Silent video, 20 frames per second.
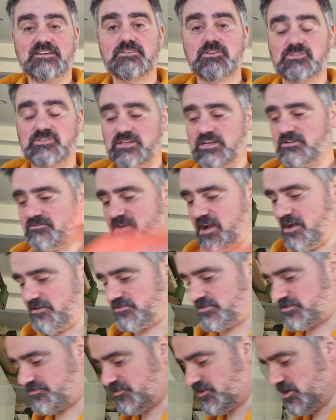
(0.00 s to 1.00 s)
So stick
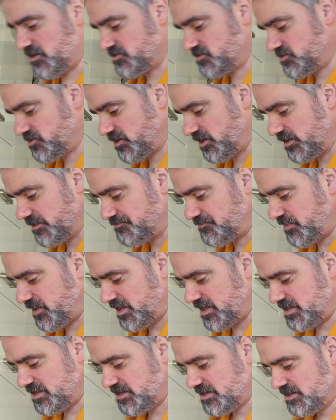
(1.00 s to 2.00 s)
around. This video is going to
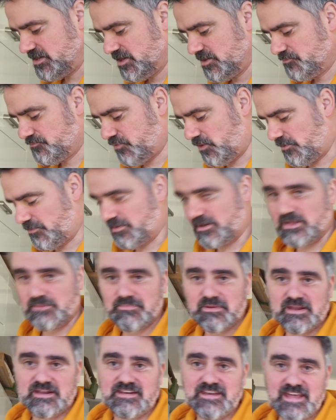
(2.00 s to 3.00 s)
be probably a
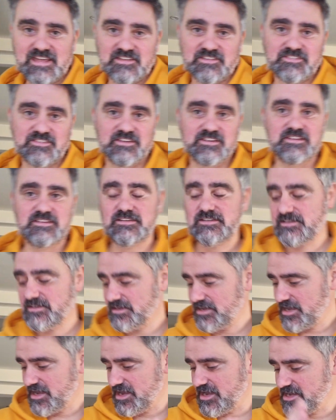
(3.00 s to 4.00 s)
bit lengthy,
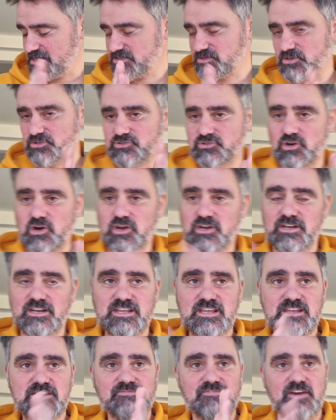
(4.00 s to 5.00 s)
so I'll try and
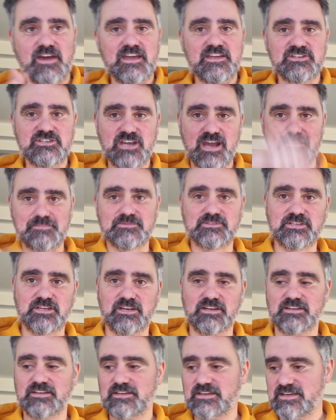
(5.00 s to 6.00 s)
leave a
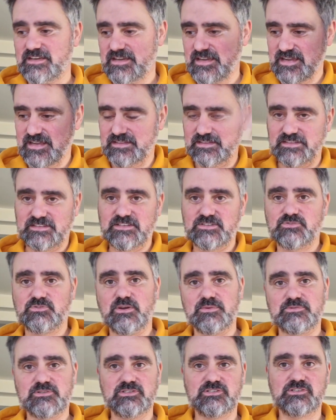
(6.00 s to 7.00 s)
chapter in the
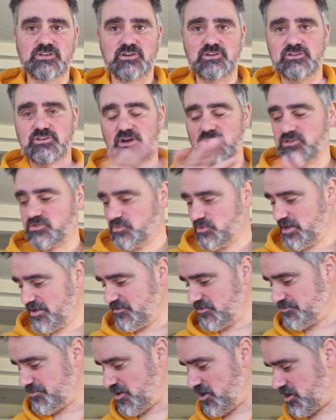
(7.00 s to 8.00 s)
description so you go to
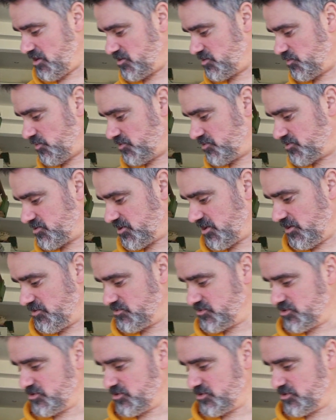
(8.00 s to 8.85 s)
whatever part you want to go